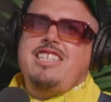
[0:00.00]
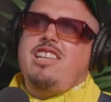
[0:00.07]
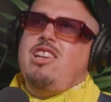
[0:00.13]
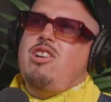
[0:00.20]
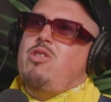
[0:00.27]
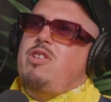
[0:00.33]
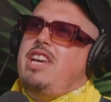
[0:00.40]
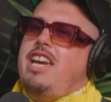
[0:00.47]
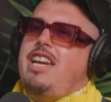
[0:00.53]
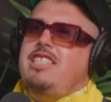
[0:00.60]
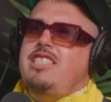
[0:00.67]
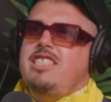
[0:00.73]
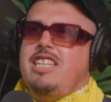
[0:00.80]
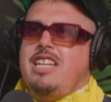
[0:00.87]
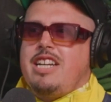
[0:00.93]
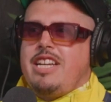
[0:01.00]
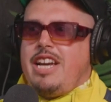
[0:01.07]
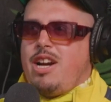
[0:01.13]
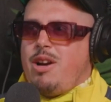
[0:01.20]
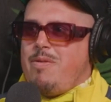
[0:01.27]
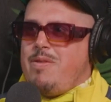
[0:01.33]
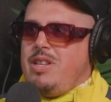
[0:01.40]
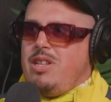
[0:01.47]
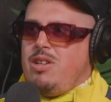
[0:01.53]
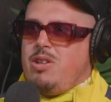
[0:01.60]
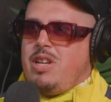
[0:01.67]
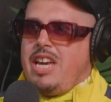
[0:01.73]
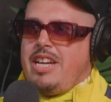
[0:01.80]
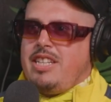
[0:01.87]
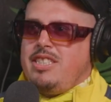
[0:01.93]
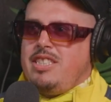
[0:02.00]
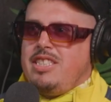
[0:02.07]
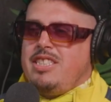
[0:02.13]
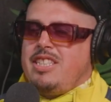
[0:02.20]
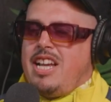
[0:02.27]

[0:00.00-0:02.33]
that's a location out of every location.